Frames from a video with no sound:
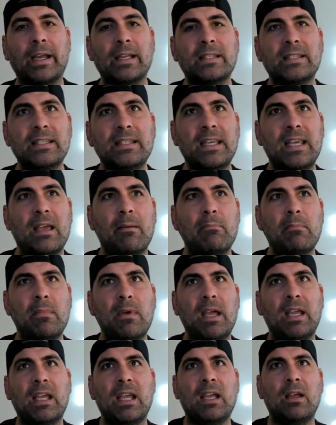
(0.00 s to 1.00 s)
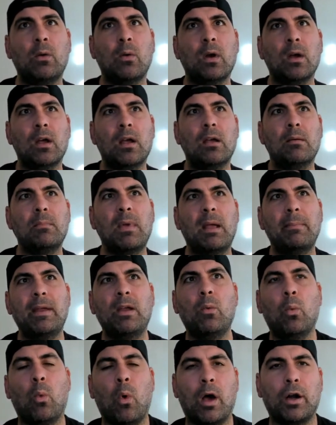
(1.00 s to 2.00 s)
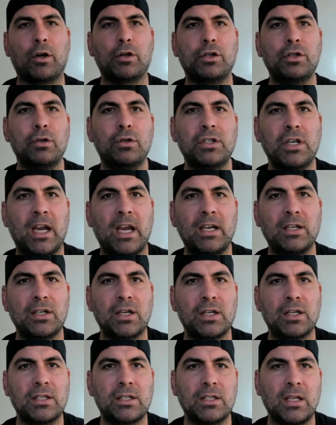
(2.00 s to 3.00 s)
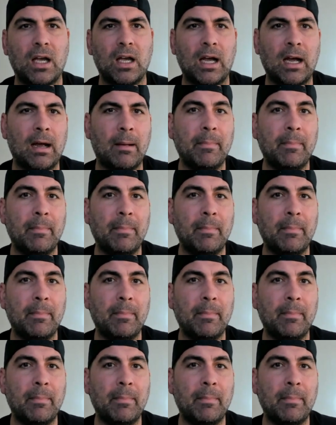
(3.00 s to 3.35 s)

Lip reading: could see him making maybe 1 or 2 changes